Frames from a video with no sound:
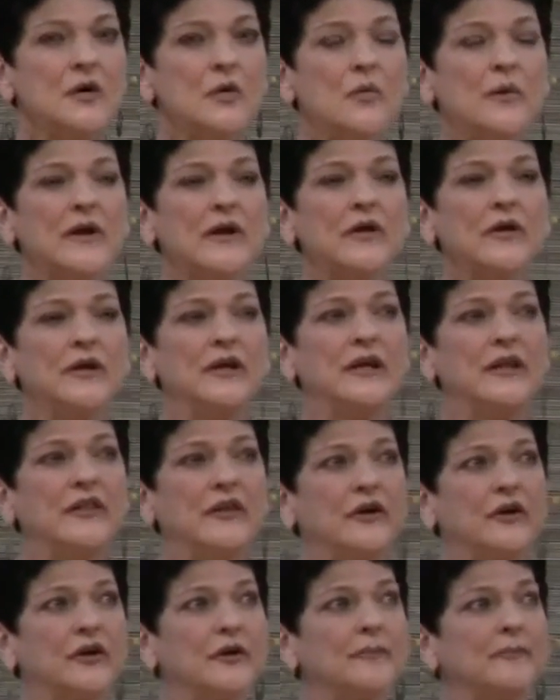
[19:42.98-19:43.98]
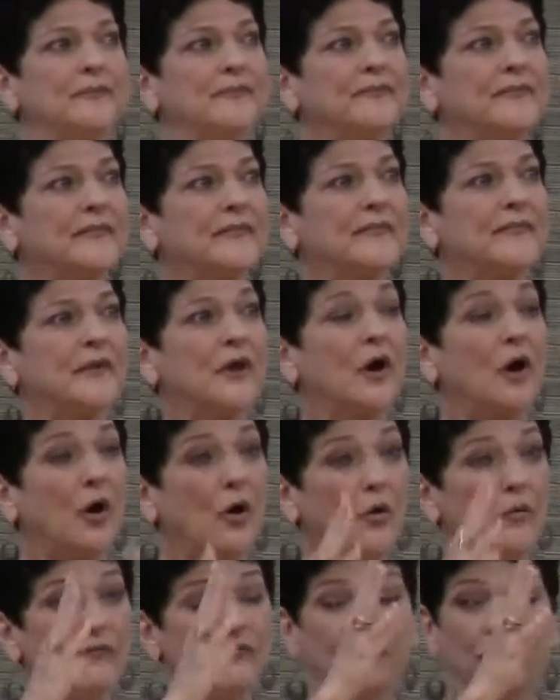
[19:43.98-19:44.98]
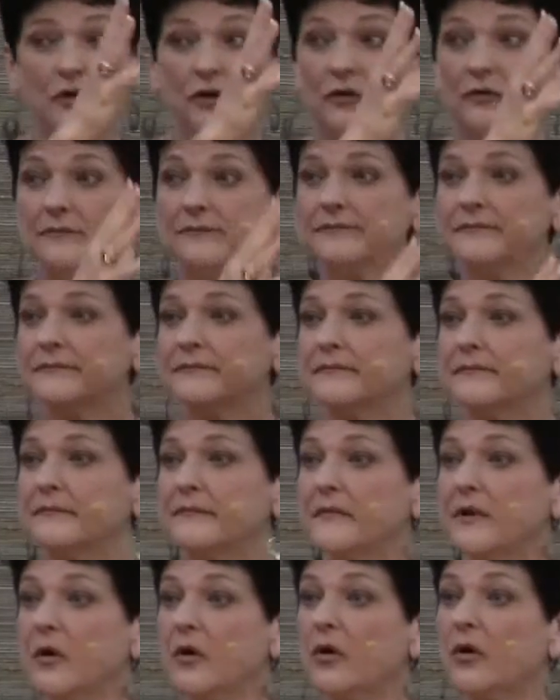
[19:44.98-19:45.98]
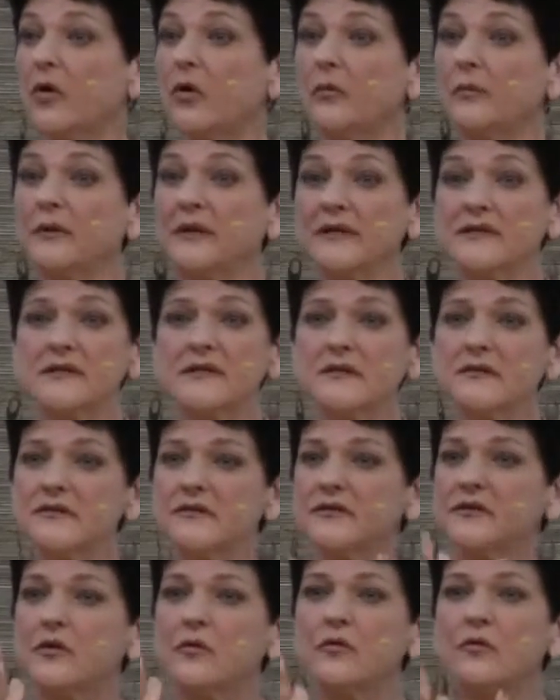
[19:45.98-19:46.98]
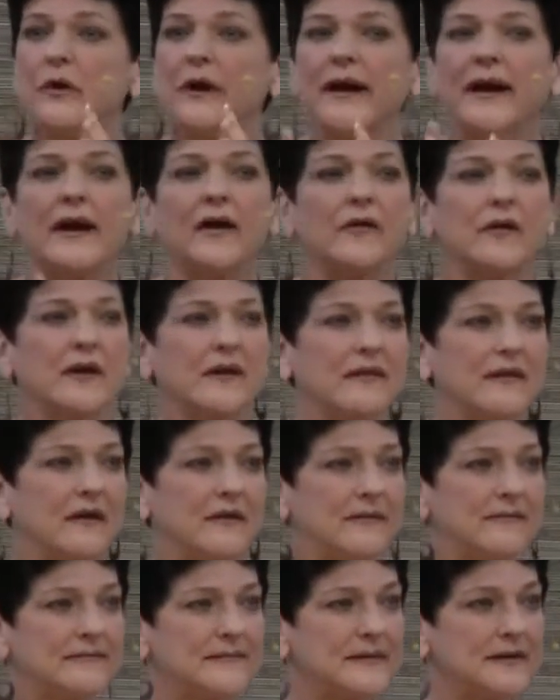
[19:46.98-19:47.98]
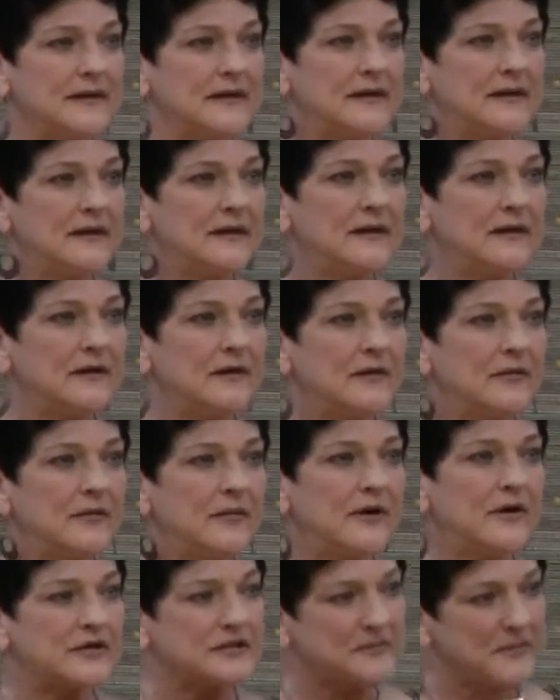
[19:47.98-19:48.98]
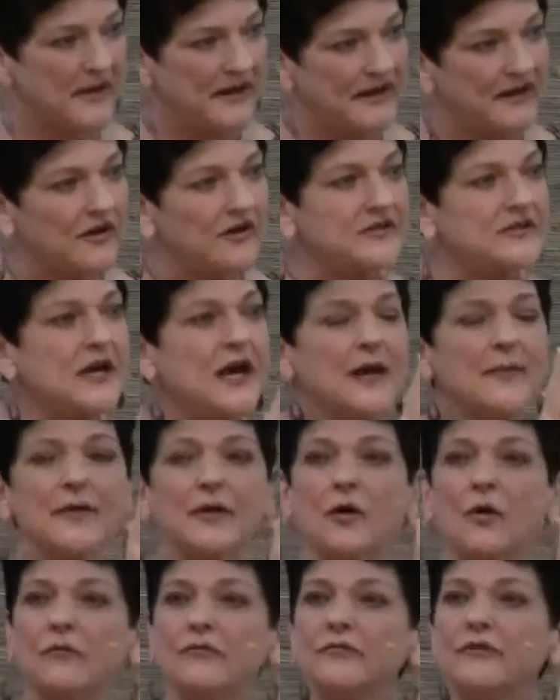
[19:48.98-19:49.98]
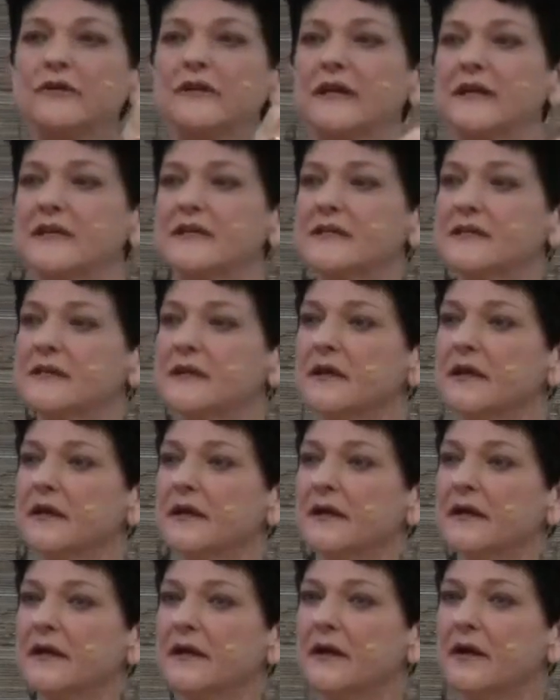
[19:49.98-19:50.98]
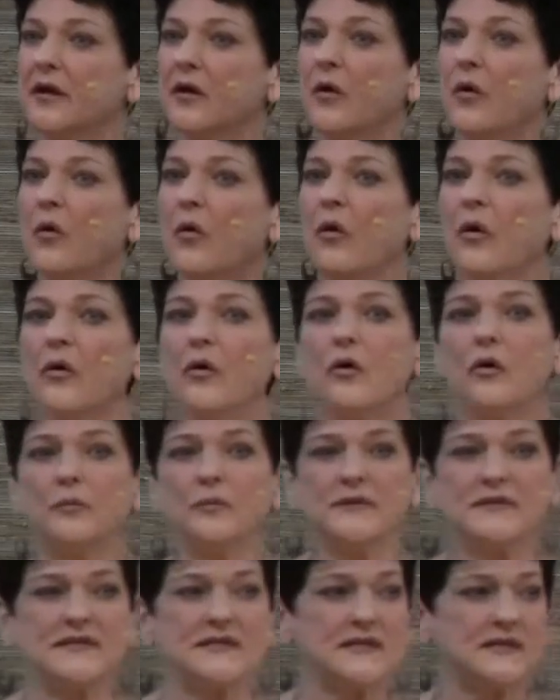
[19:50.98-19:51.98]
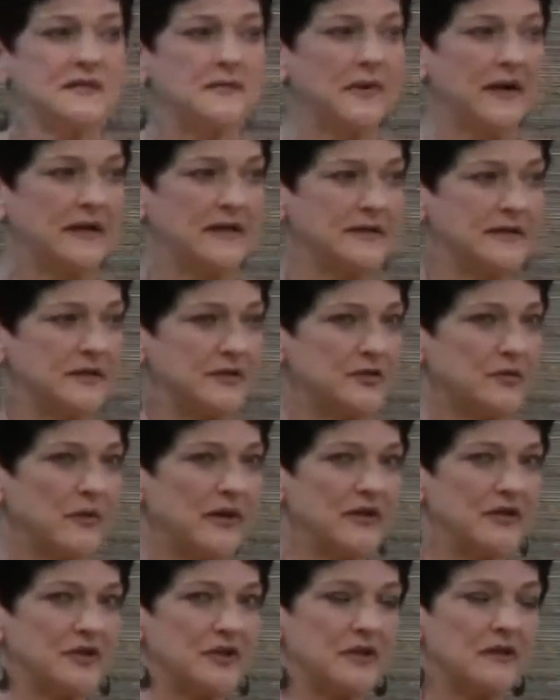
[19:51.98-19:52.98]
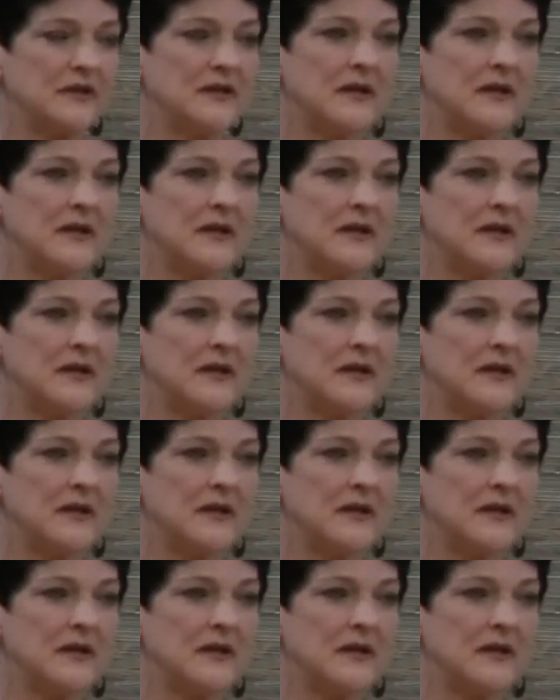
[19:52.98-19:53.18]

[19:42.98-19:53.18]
We are either hopeful or hopeless. There's no gray area there. We are spending our time in hopefulness or hopelessness about a situation.